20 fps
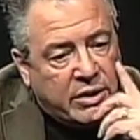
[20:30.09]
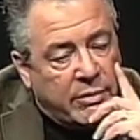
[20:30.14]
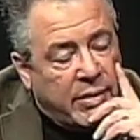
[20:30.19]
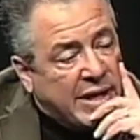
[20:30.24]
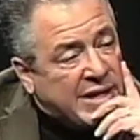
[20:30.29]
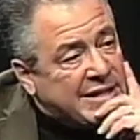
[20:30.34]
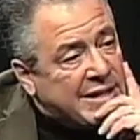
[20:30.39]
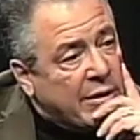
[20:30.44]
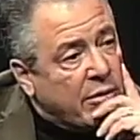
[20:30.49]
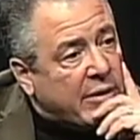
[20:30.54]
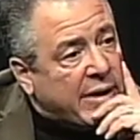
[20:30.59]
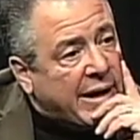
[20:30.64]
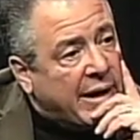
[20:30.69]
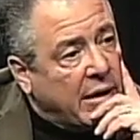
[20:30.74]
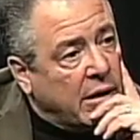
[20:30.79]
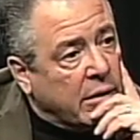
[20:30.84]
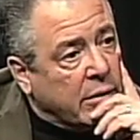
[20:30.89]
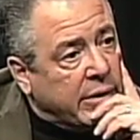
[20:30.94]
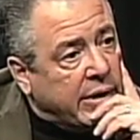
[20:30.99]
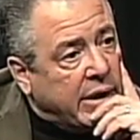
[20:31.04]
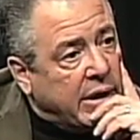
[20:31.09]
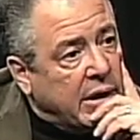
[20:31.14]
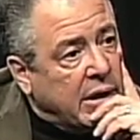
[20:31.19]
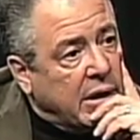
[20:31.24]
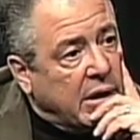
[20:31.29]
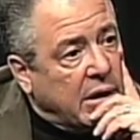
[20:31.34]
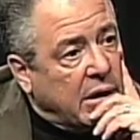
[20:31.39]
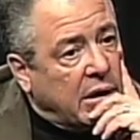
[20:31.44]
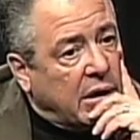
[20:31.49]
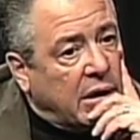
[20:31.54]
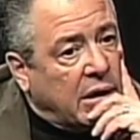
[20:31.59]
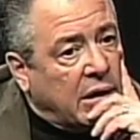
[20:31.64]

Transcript: the Meisel Gallery, okay.